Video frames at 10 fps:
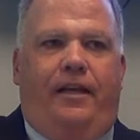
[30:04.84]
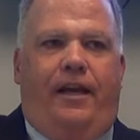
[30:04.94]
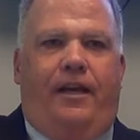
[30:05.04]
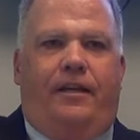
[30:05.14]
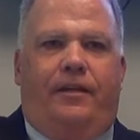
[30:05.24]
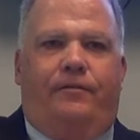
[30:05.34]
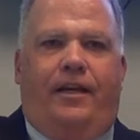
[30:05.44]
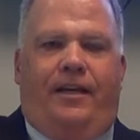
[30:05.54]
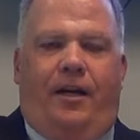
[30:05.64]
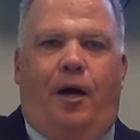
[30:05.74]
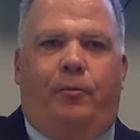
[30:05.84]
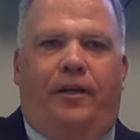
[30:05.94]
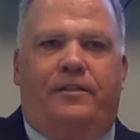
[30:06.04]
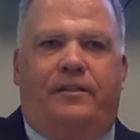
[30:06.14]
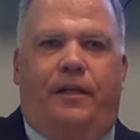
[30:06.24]
And if they can
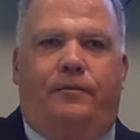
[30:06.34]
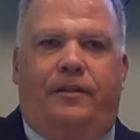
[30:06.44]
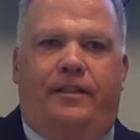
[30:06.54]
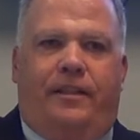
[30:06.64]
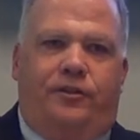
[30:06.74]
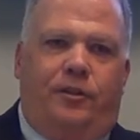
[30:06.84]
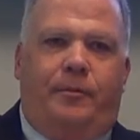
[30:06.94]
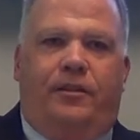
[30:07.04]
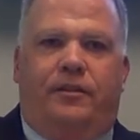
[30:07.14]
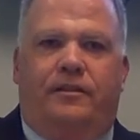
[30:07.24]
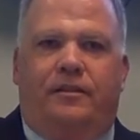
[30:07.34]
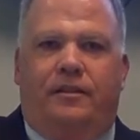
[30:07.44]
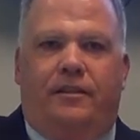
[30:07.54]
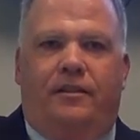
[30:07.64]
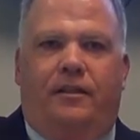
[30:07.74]
operate safely, they should be able to
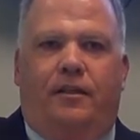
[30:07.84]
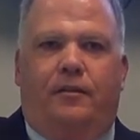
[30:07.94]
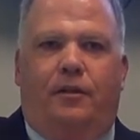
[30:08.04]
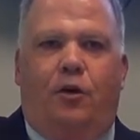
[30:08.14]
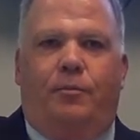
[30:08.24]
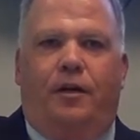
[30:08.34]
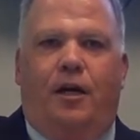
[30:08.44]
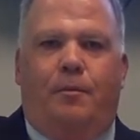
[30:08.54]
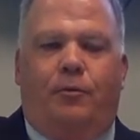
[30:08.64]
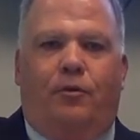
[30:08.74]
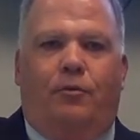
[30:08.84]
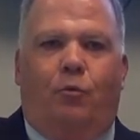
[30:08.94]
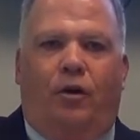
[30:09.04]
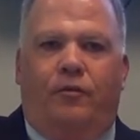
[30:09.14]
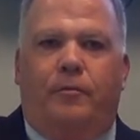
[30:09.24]
open up or
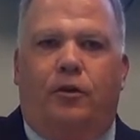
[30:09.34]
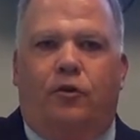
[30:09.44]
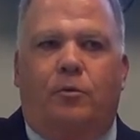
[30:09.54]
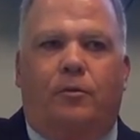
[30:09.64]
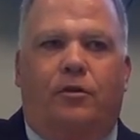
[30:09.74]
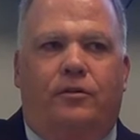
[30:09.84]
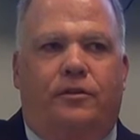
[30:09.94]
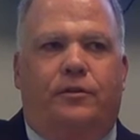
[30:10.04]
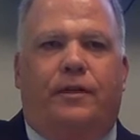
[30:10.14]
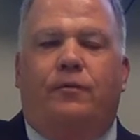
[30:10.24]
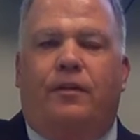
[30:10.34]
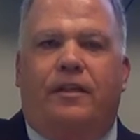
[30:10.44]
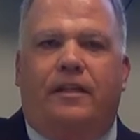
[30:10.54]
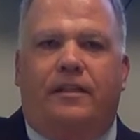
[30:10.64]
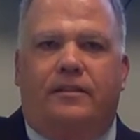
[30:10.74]
work from home or do different
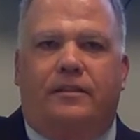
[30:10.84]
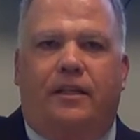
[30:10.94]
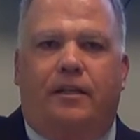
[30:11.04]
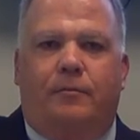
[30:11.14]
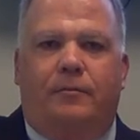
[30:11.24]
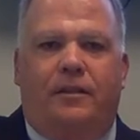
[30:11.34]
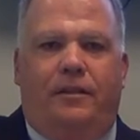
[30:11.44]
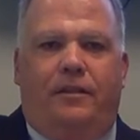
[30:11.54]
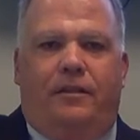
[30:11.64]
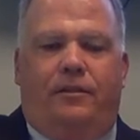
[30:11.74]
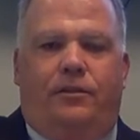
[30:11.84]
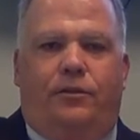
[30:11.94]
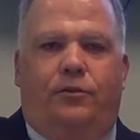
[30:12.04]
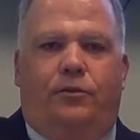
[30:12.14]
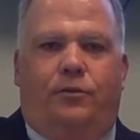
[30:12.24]
things
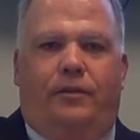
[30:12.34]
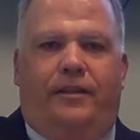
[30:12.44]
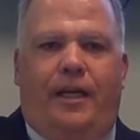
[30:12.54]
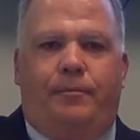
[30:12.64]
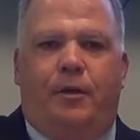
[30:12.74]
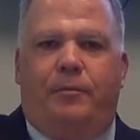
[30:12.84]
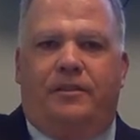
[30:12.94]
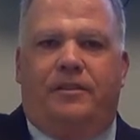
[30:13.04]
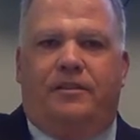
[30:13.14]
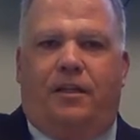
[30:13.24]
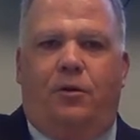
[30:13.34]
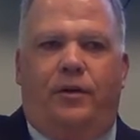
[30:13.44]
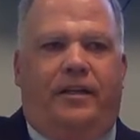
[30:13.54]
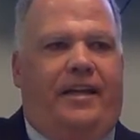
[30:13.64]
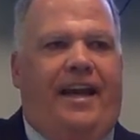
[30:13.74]
to keep the business
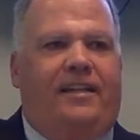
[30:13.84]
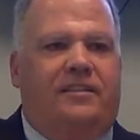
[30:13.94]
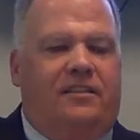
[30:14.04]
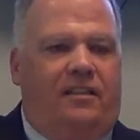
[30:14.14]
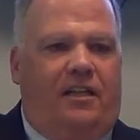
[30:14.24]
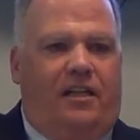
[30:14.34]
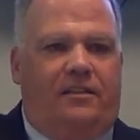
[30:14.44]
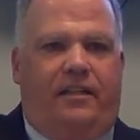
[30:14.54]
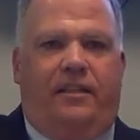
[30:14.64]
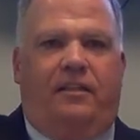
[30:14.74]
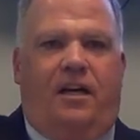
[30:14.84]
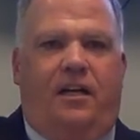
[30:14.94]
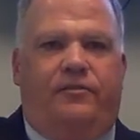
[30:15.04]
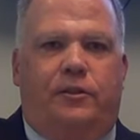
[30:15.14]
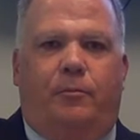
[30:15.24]
going. Kansas lost a
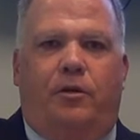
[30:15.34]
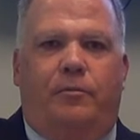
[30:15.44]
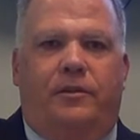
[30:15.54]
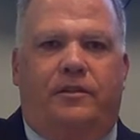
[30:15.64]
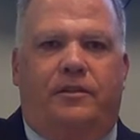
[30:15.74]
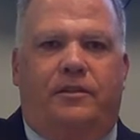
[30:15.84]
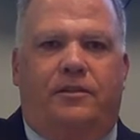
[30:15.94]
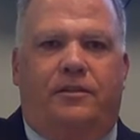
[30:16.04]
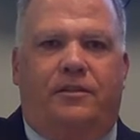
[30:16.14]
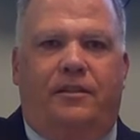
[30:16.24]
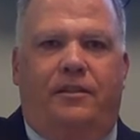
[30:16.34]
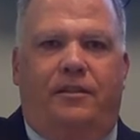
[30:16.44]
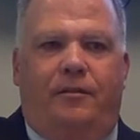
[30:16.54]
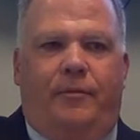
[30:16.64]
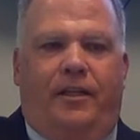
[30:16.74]
lot of small businesses
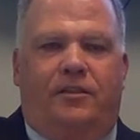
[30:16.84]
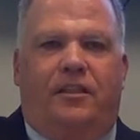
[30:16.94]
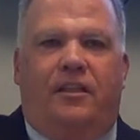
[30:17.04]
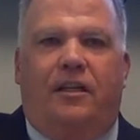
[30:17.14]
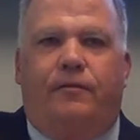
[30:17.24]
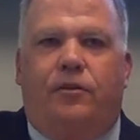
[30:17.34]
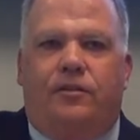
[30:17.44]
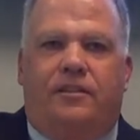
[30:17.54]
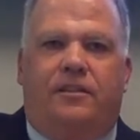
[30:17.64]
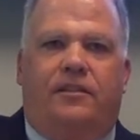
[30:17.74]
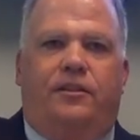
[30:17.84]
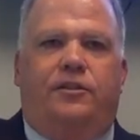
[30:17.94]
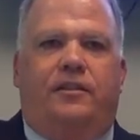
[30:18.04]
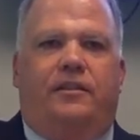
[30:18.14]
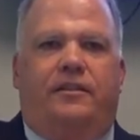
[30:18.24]
because of the governor's
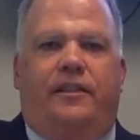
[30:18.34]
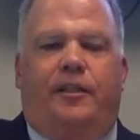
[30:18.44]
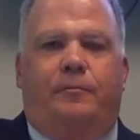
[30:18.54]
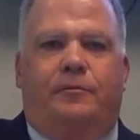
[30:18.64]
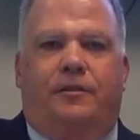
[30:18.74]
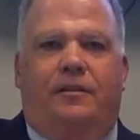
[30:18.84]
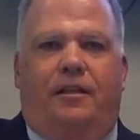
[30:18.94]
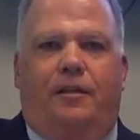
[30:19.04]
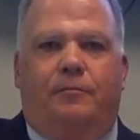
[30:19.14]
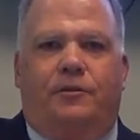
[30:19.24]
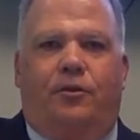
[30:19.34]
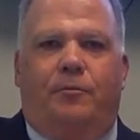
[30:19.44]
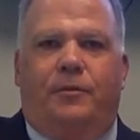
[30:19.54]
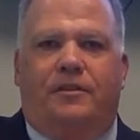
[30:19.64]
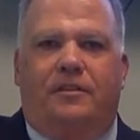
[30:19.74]
decision to deem certain
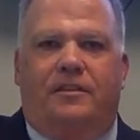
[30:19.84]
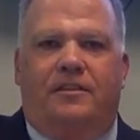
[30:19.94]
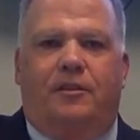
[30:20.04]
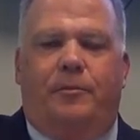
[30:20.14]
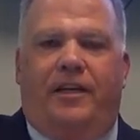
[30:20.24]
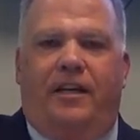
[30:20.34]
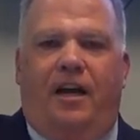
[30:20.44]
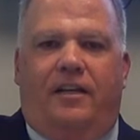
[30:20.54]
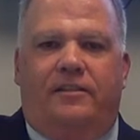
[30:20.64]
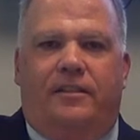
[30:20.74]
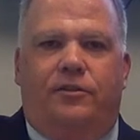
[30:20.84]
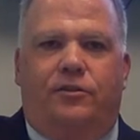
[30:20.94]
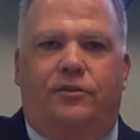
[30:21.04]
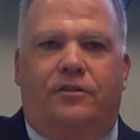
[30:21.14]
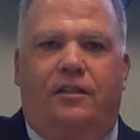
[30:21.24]
businesses as being
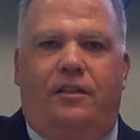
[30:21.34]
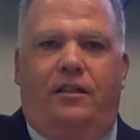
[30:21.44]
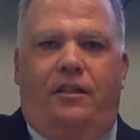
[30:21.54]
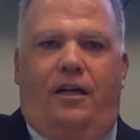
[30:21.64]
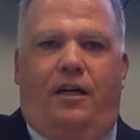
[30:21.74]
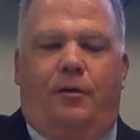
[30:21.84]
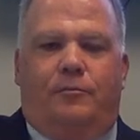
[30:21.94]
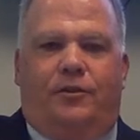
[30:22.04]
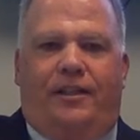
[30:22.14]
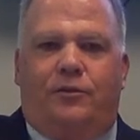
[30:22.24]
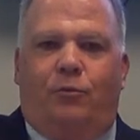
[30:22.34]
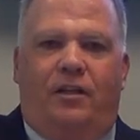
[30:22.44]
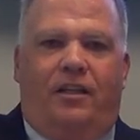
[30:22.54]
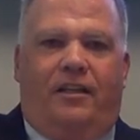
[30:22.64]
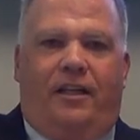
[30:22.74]
non-essential. So that's one
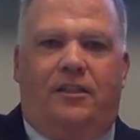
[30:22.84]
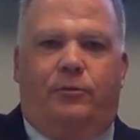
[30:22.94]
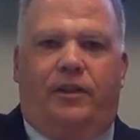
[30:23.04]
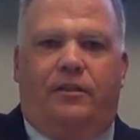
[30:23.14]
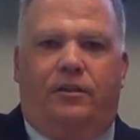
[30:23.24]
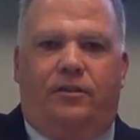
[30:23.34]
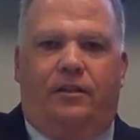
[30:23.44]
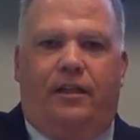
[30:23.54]
of the things we learned.